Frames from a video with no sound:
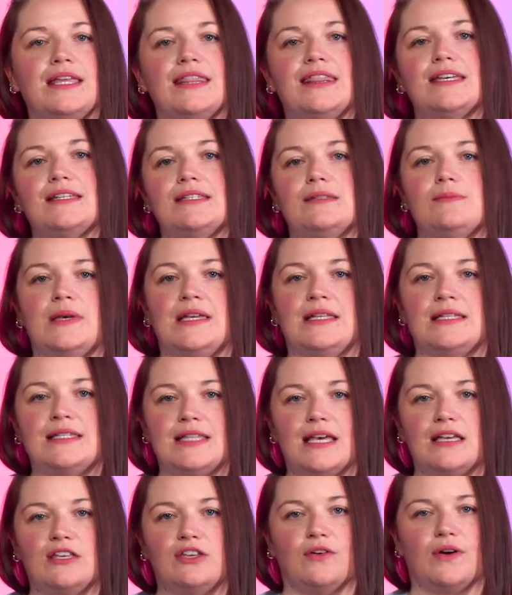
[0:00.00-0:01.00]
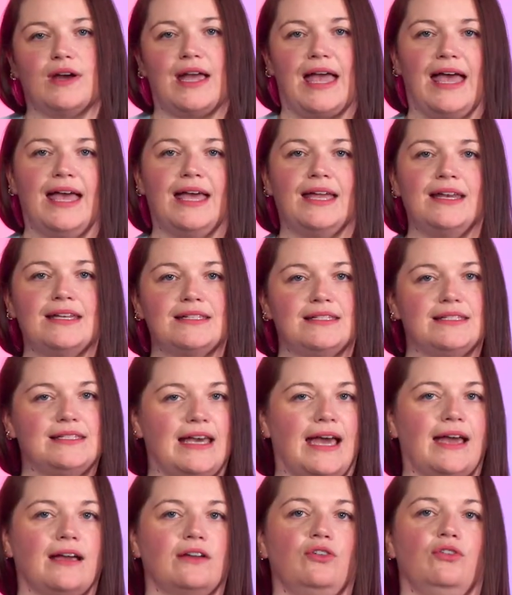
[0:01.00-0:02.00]
this means that your head is
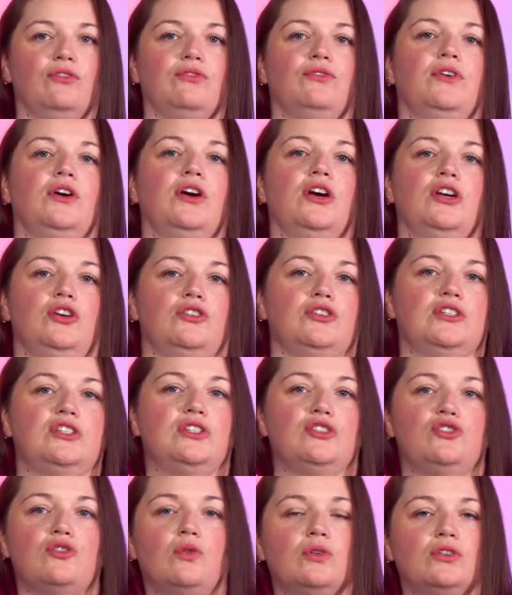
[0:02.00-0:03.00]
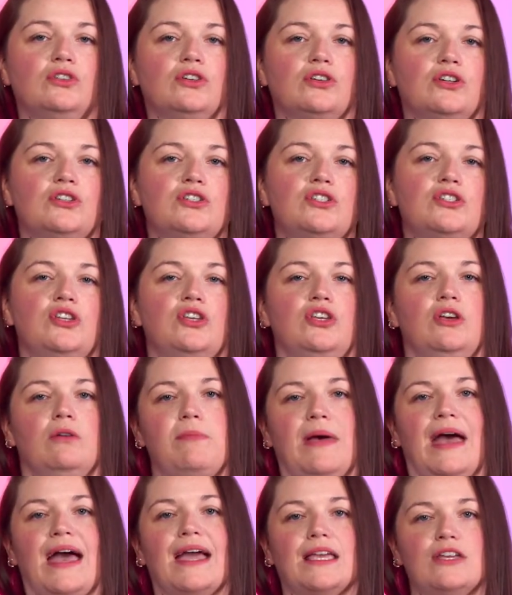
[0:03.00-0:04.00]
stacked over your shoulders, your
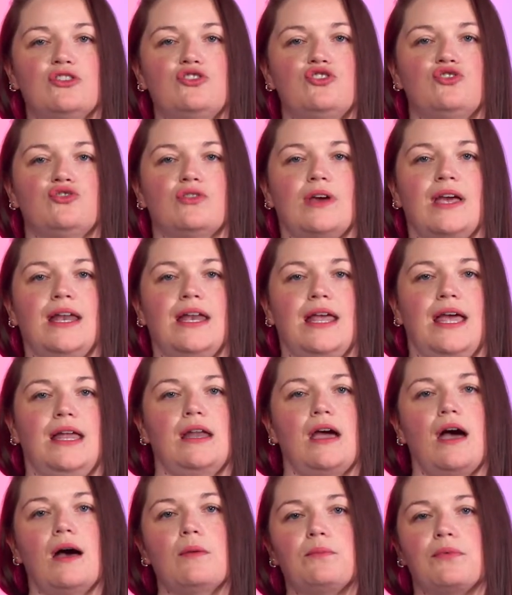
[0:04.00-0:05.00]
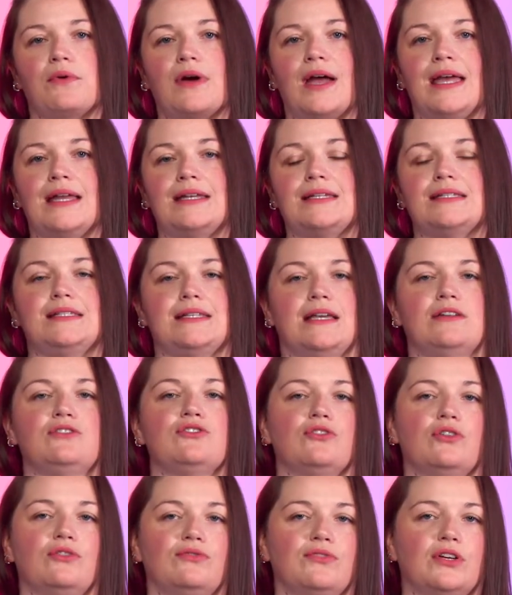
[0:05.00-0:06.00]
back is straight and upright,
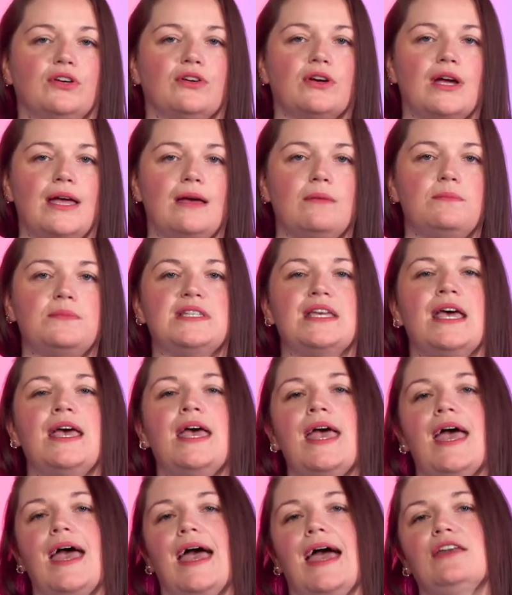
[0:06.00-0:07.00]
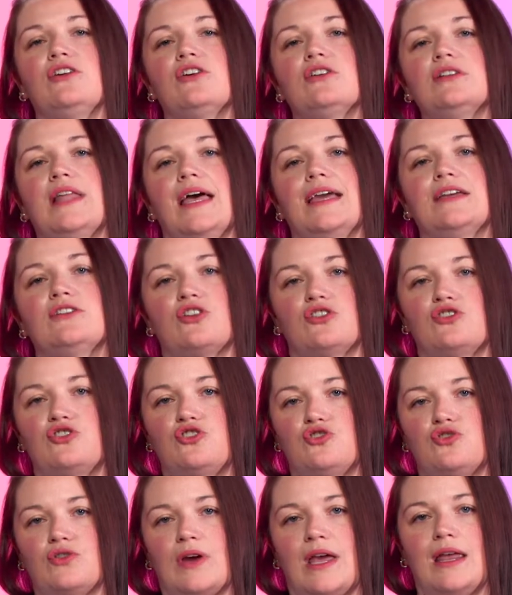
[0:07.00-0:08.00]
centered over your hips, and your legs are
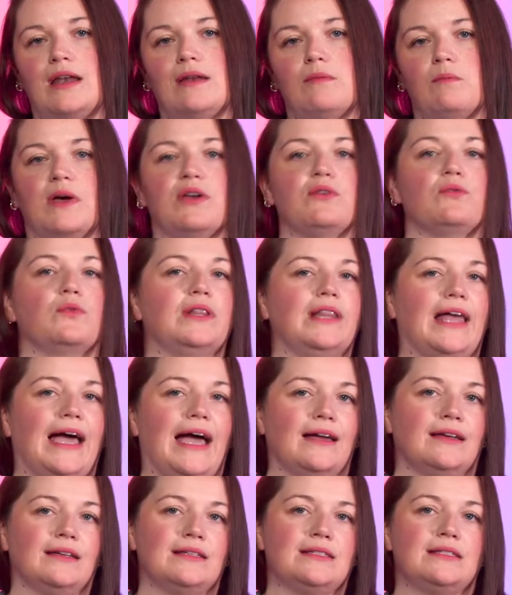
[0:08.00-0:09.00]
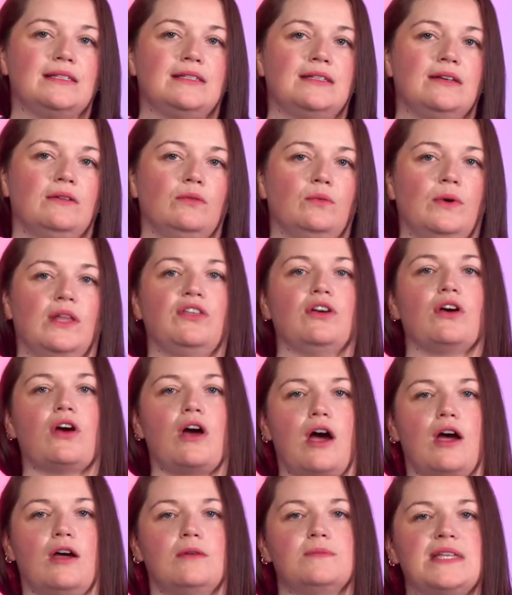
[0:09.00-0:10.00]
straight but relaxed, with your
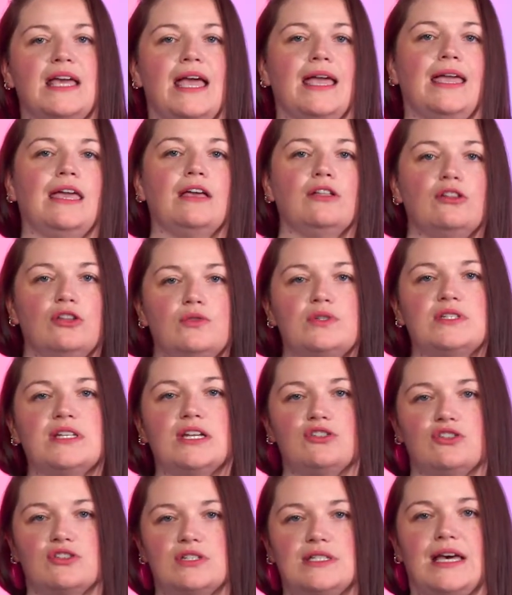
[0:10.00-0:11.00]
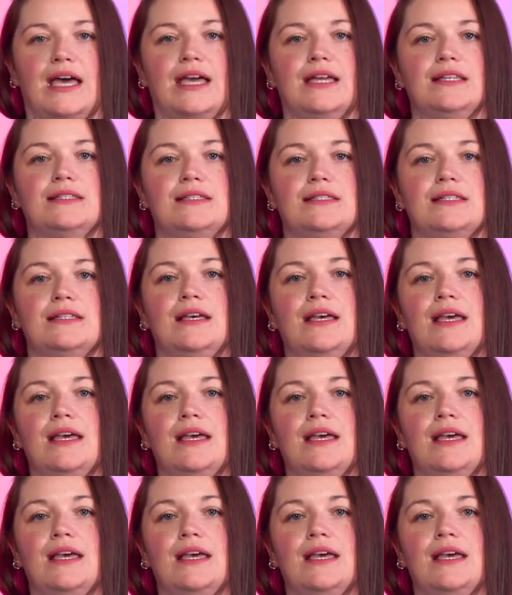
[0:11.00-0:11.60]
arms hanging loose at your sides.